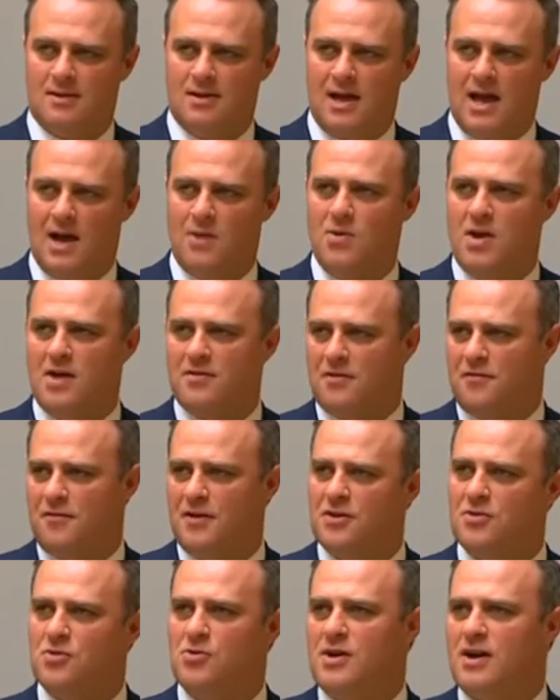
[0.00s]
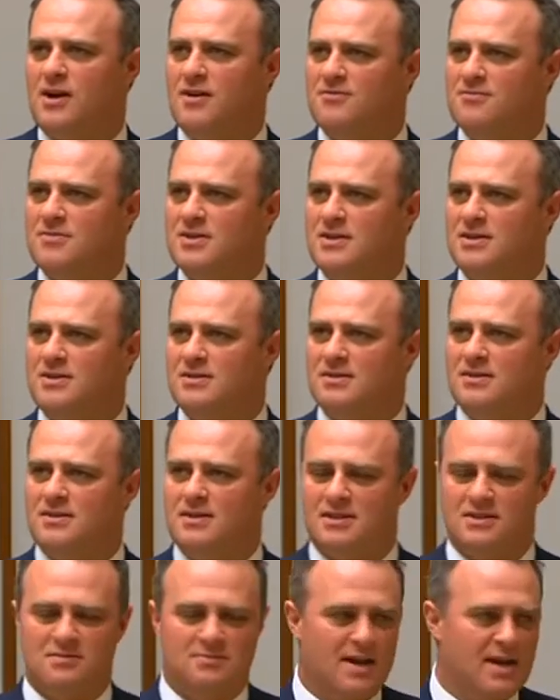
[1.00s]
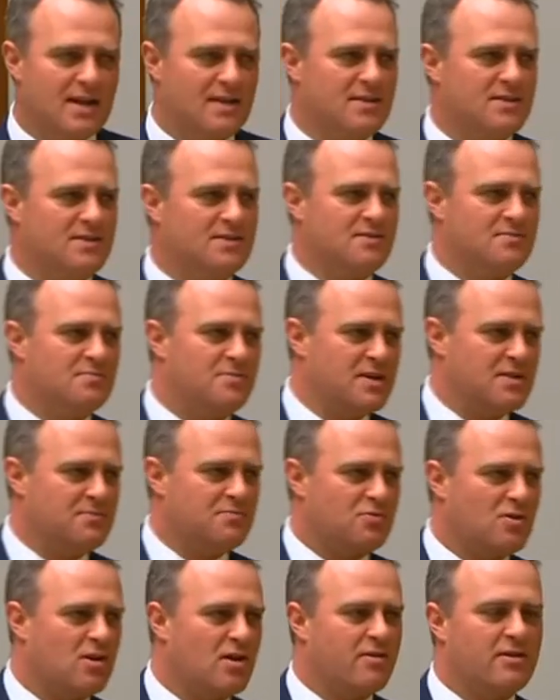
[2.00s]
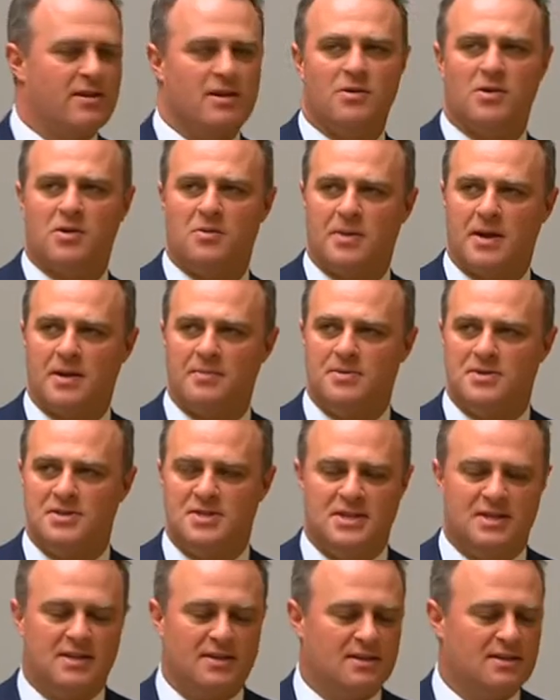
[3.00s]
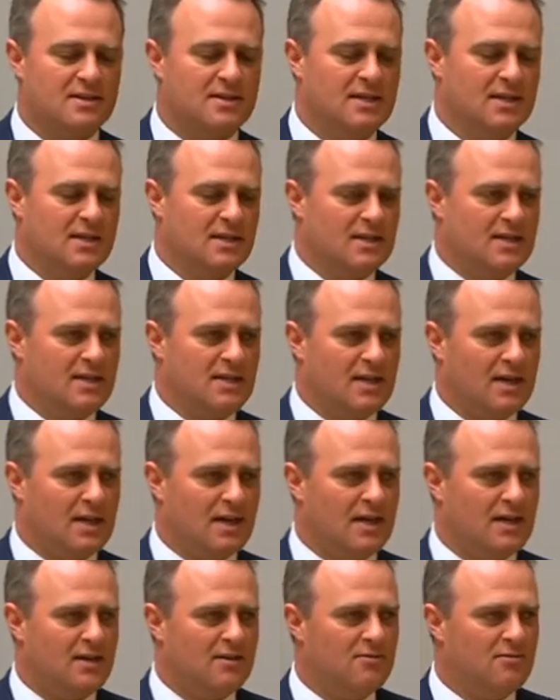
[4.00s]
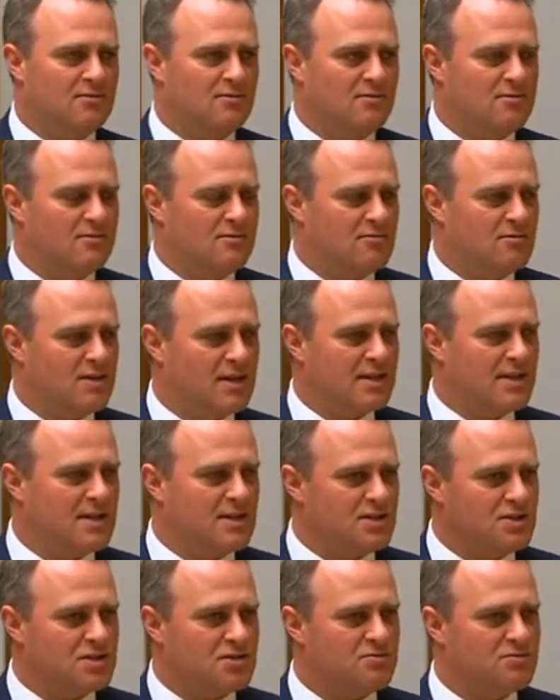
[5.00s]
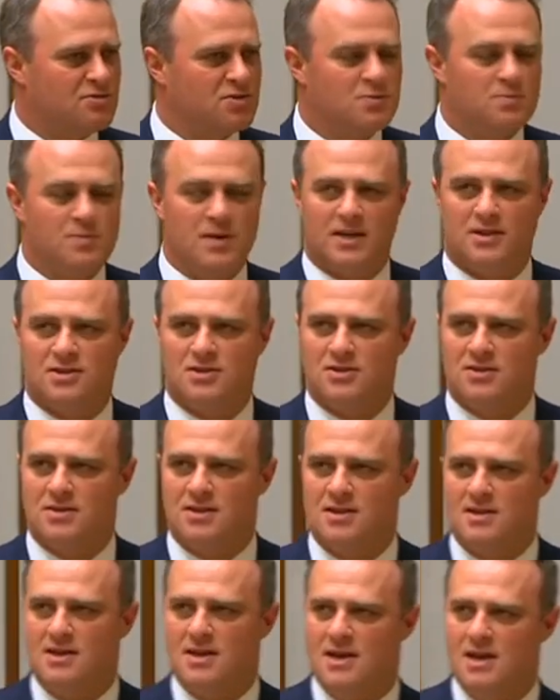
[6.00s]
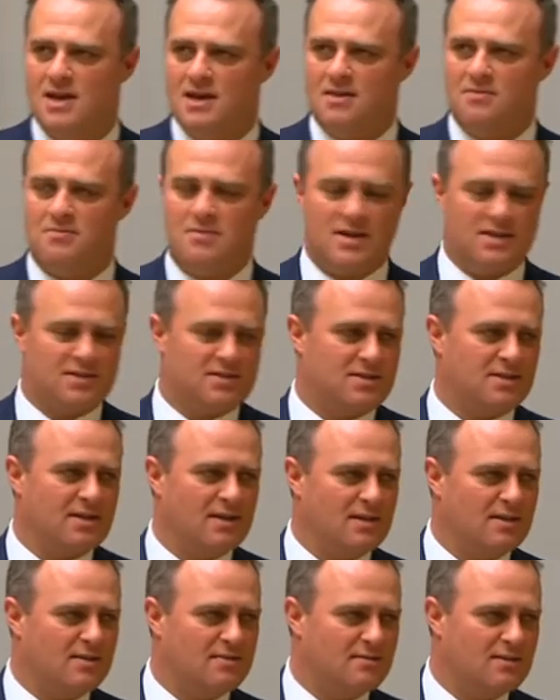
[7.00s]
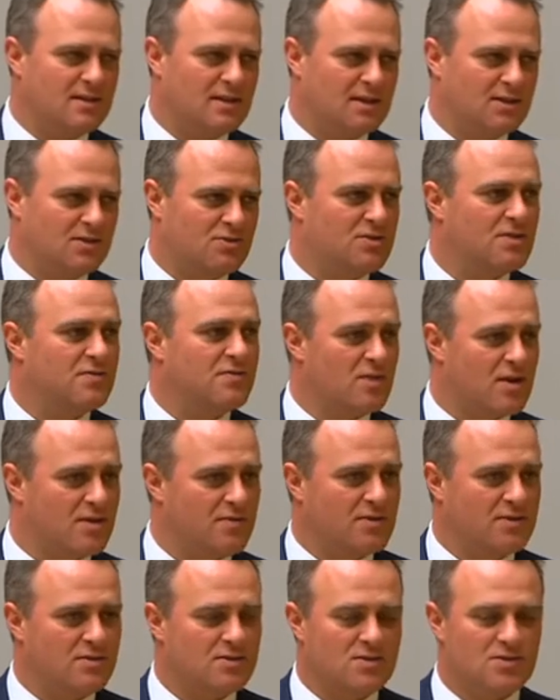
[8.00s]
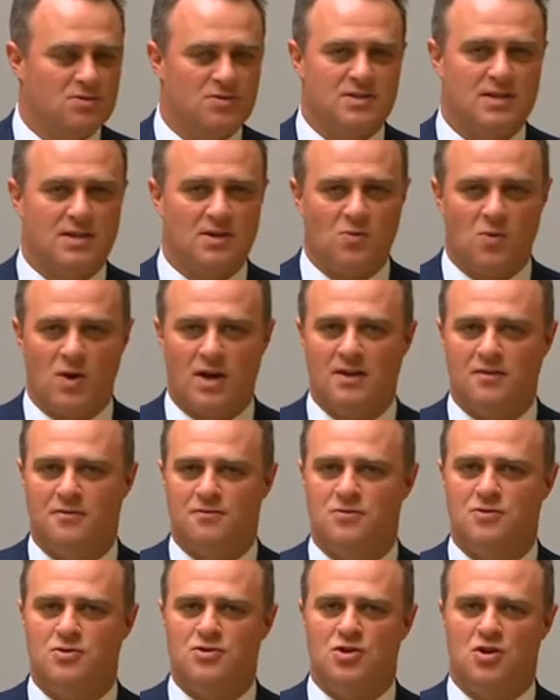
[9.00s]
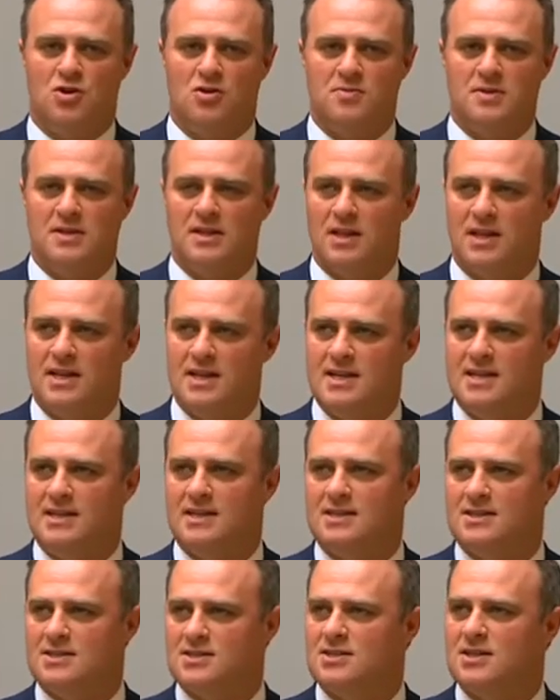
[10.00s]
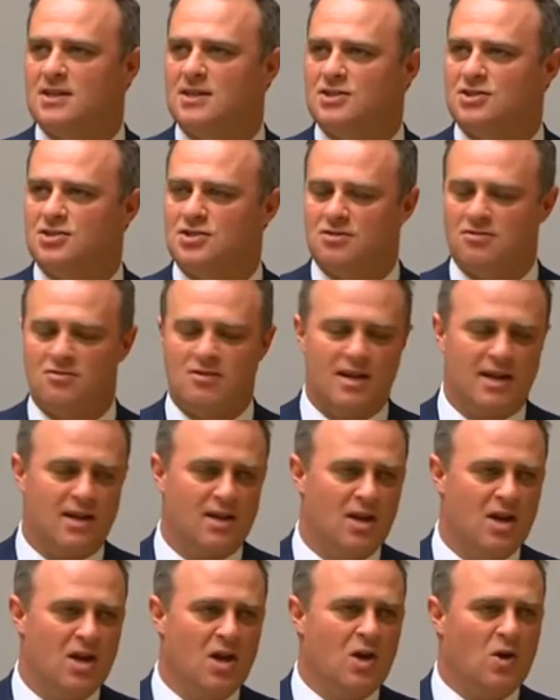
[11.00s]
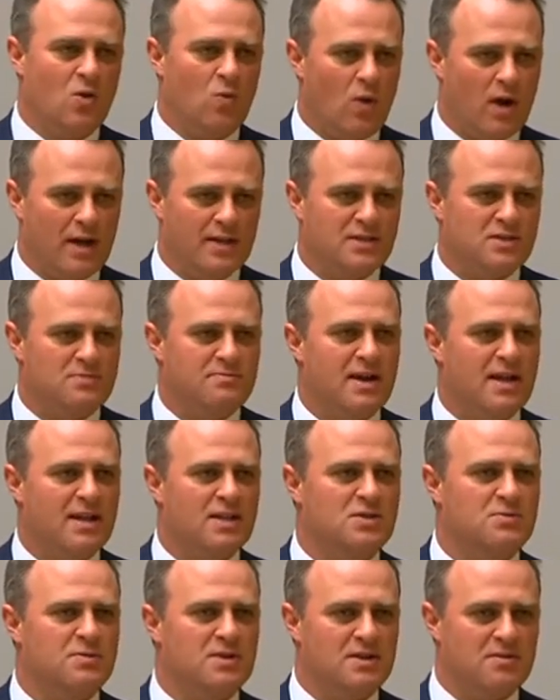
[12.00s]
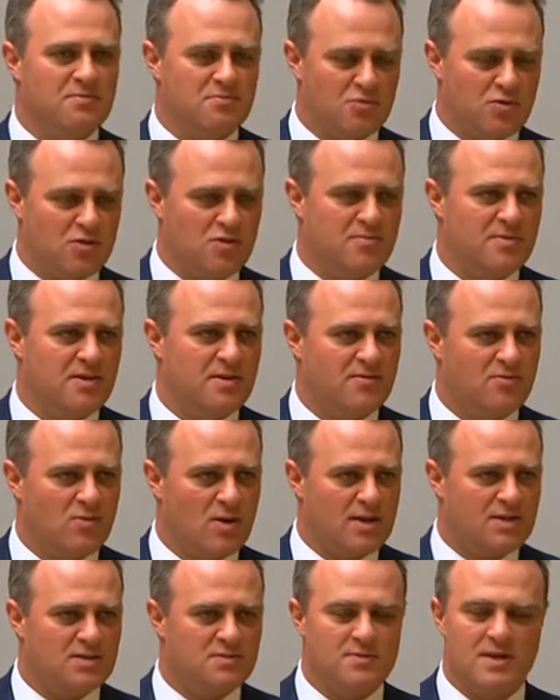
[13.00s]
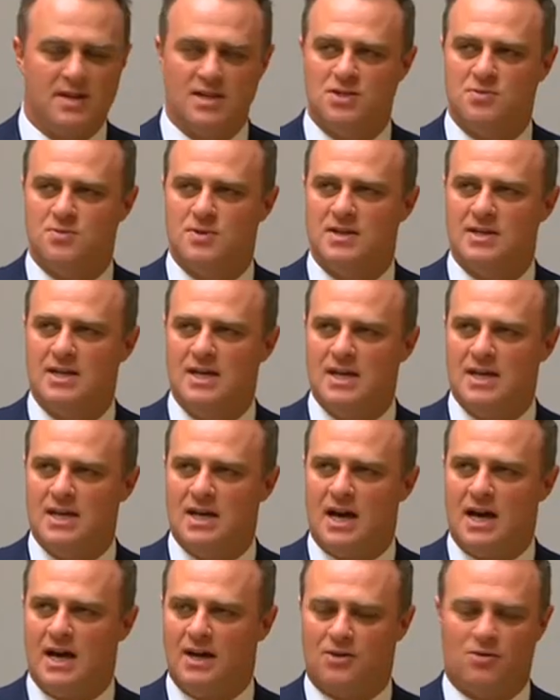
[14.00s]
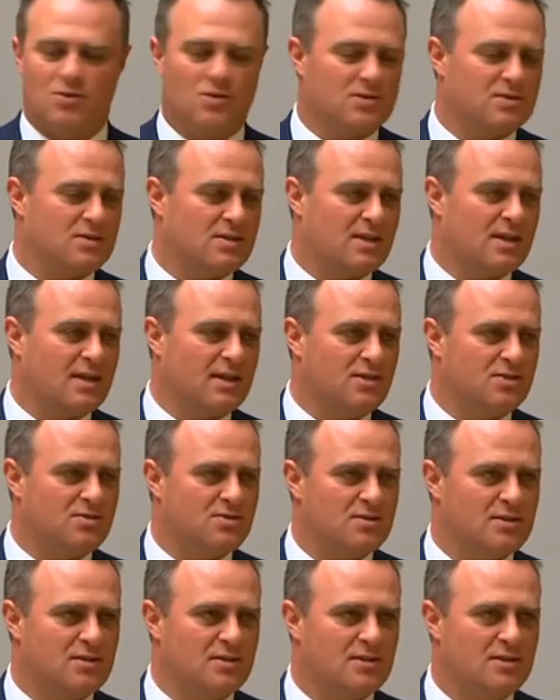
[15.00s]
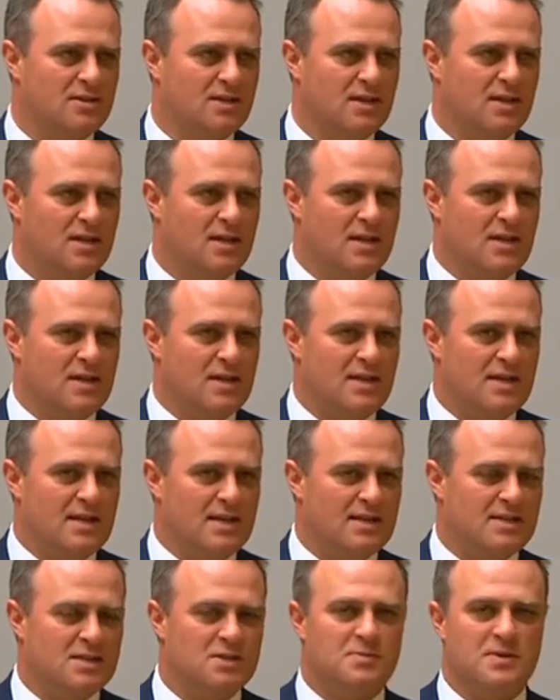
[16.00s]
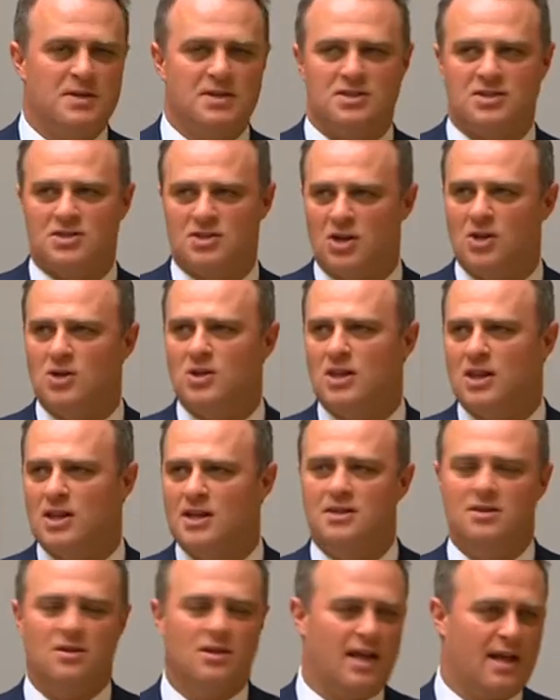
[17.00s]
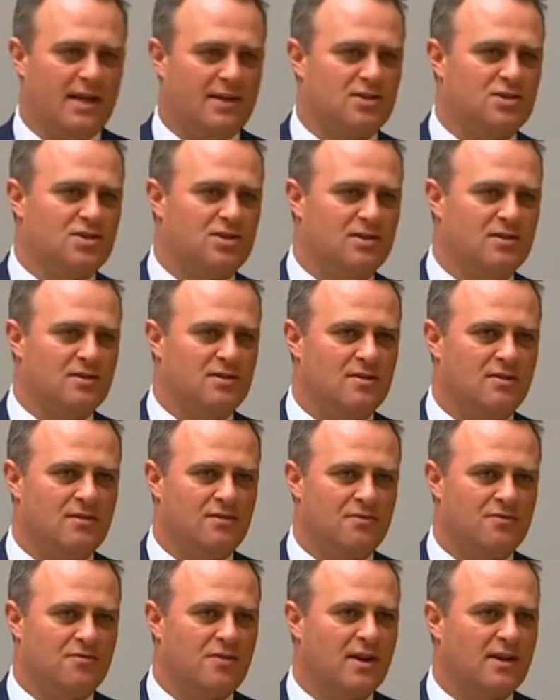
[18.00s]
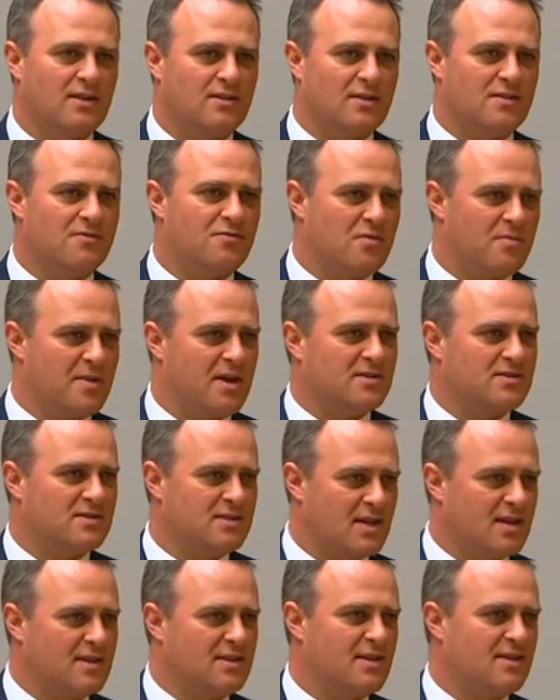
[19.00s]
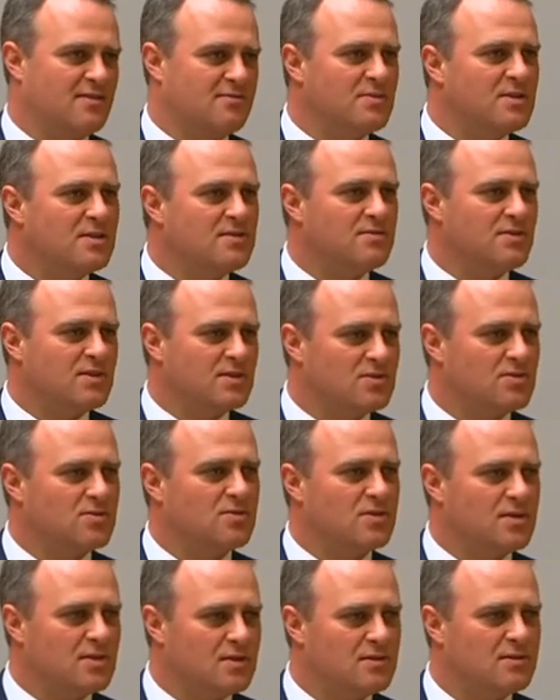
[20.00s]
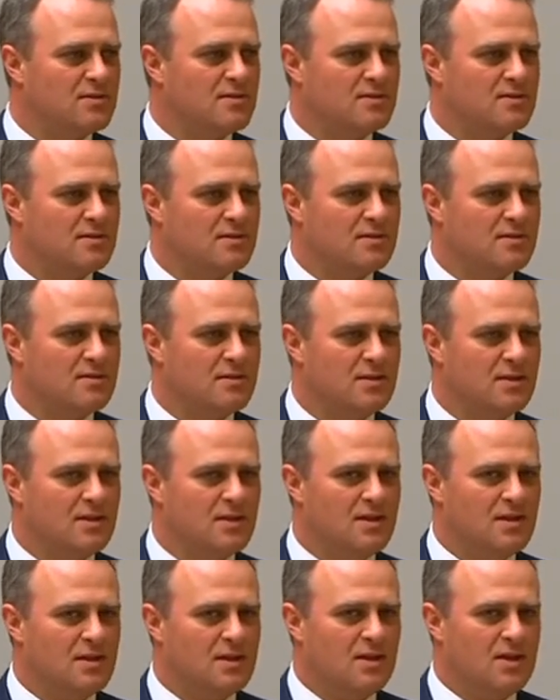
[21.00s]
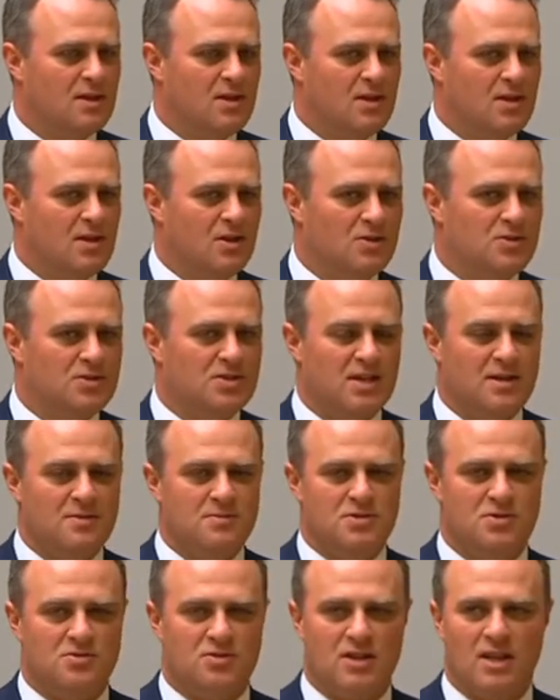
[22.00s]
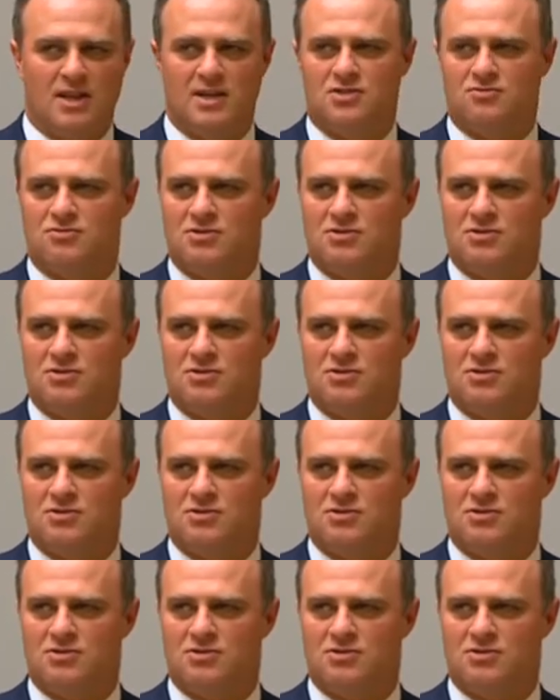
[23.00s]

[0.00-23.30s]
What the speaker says: and we have a federal government that has made this a big priority, I want to pay particular recognition and respect to the Minister, Trevor Evans, who's done a wonderful job in leading the discussion around waste management, improvement of waste management across the country, is there's been so little action, frankly, from our state government in Victoria, who seem to at least